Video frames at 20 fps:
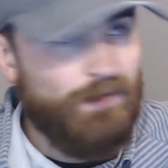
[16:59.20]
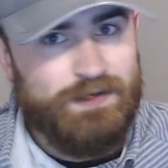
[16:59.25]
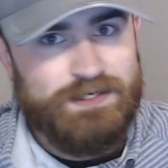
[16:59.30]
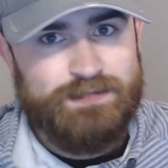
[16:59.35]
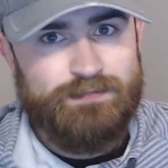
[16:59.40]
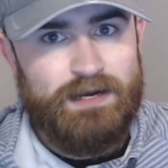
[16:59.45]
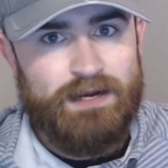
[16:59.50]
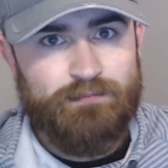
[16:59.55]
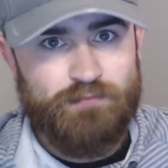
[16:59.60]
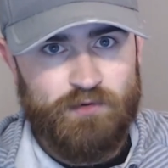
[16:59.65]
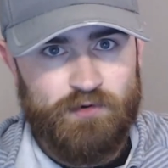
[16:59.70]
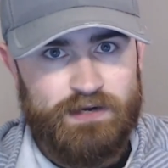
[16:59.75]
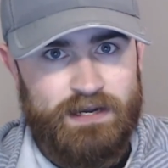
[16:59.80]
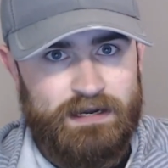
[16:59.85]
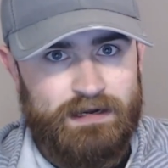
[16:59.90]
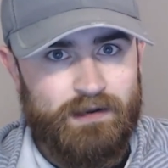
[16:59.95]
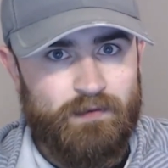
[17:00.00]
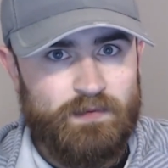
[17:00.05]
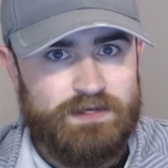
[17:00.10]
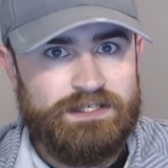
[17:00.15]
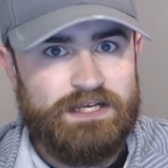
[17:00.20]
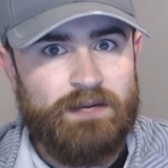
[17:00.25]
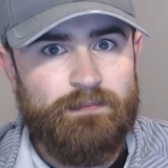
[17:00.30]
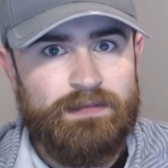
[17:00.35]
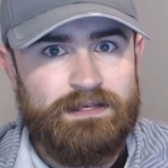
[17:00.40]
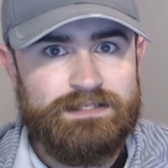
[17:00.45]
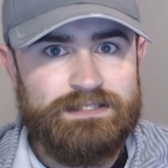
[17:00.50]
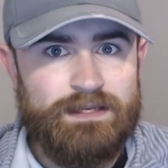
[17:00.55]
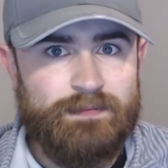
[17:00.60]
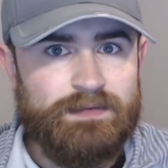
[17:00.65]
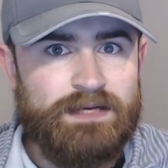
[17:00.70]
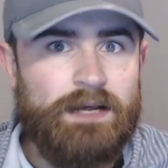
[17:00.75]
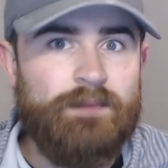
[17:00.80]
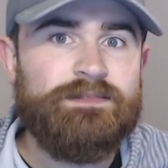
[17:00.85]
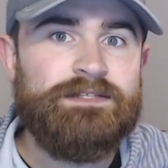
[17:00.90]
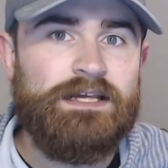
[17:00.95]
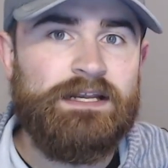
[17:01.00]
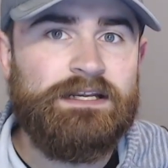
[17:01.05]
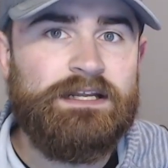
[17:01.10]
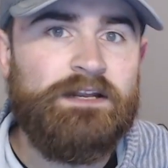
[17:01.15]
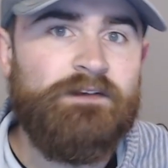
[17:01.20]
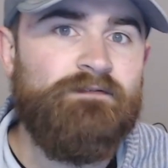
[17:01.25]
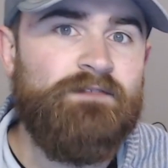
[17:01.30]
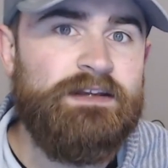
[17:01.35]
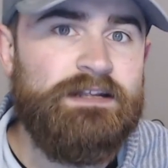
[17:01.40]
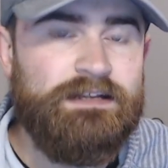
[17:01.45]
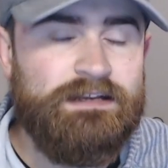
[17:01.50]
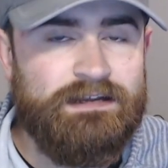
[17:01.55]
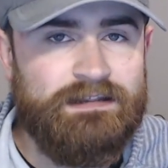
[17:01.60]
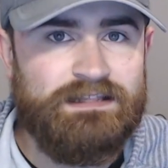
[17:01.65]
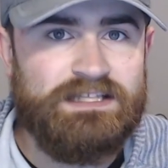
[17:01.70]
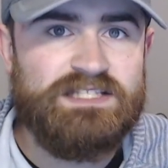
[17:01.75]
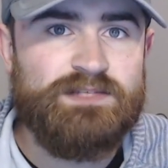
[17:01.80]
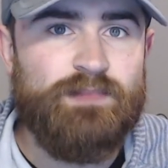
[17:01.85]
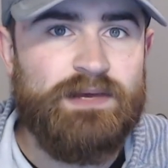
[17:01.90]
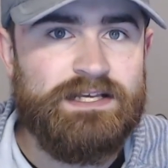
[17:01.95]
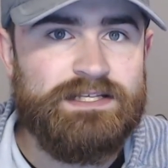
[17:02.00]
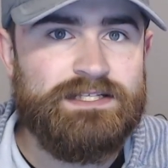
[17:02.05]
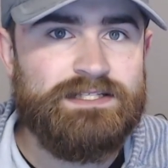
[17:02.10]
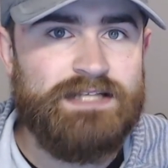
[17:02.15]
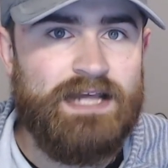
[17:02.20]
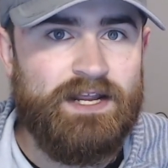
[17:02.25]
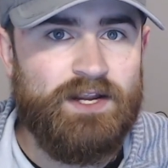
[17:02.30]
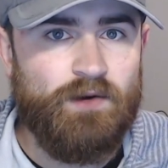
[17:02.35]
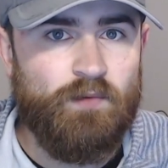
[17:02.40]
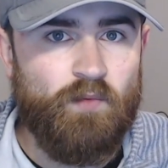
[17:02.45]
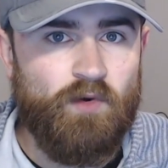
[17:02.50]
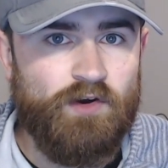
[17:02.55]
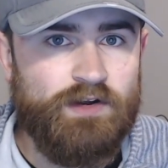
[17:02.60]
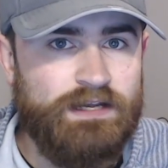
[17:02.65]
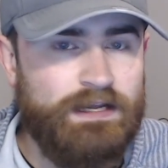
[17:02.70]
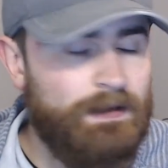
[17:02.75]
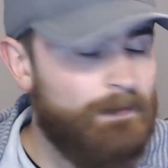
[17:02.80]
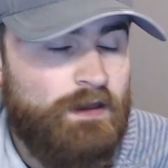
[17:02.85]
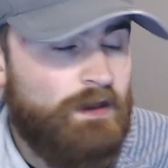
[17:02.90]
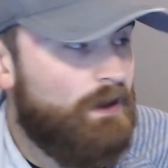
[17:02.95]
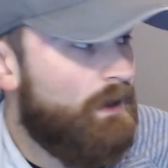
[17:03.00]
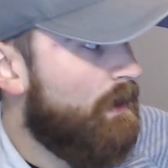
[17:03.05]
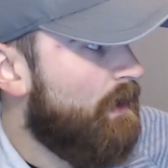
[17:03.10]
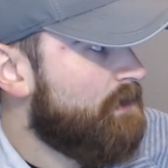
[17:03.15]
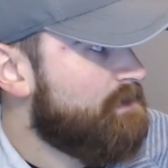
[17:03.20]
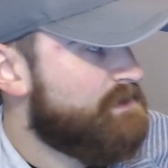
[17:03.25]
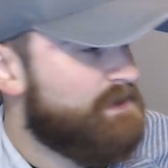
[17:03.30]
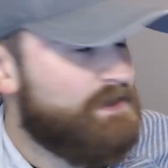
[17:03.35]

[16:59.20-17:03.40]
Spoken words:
to my brew kettle, which can be sometimes inconvenient in the spaces that you're working. And since